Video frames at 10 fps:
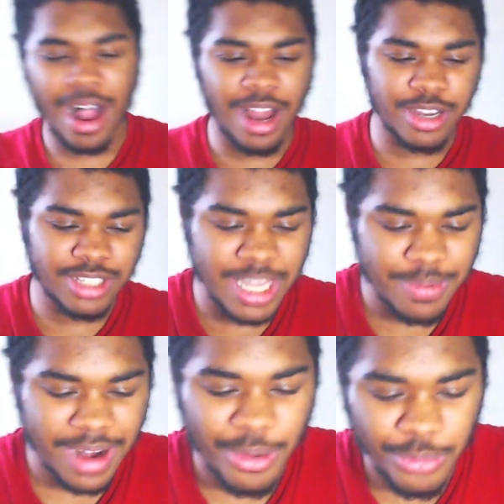I'll just
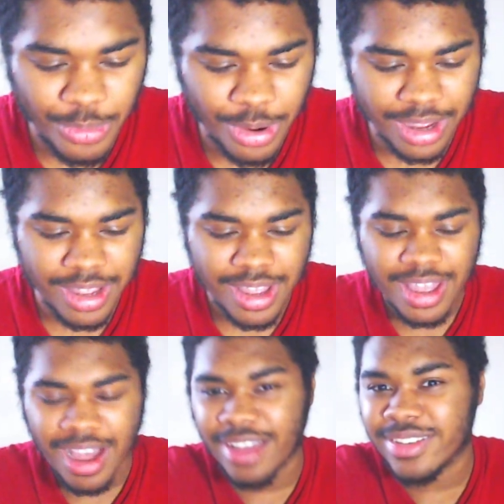keep it at what
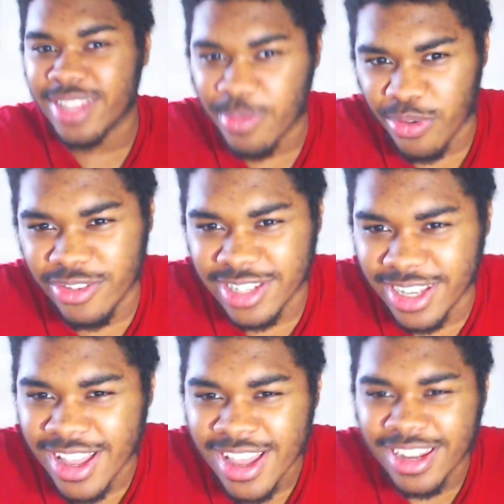I said
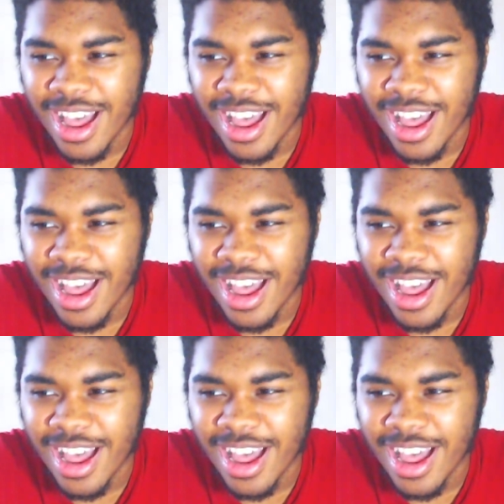previously.